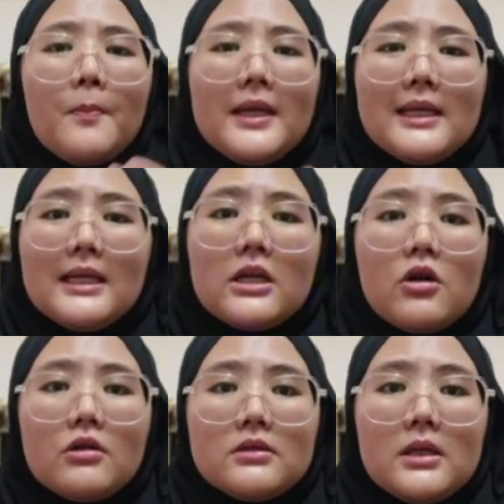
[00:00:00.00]
making the
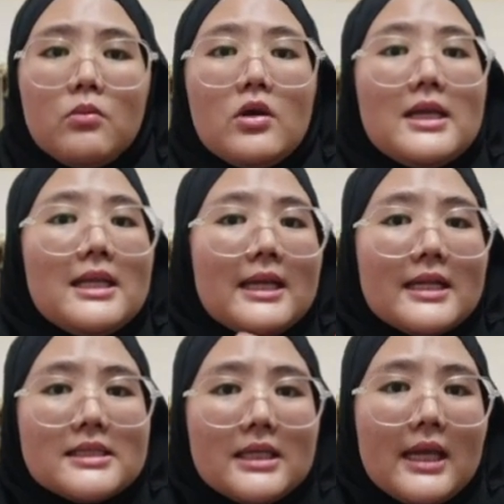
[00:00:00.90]
content more
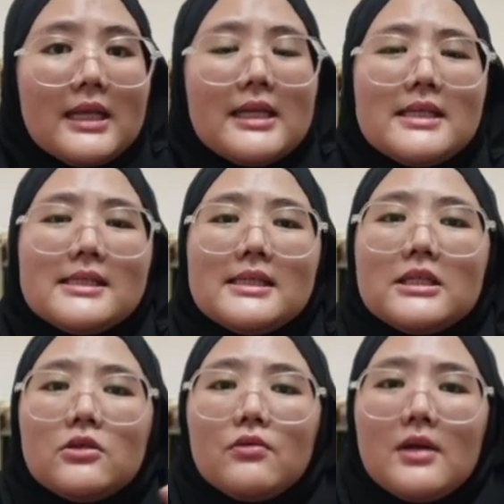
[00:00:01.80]
engaging and
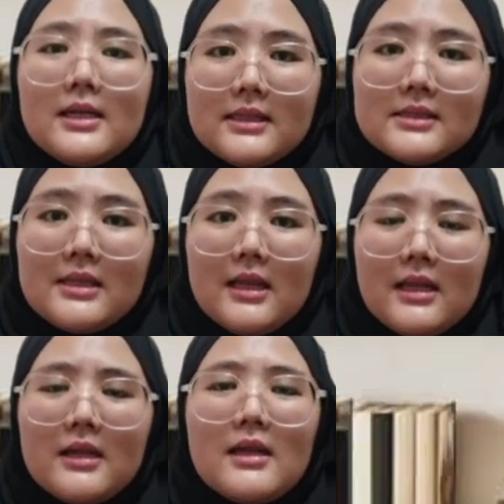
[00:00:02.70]
easier to understand.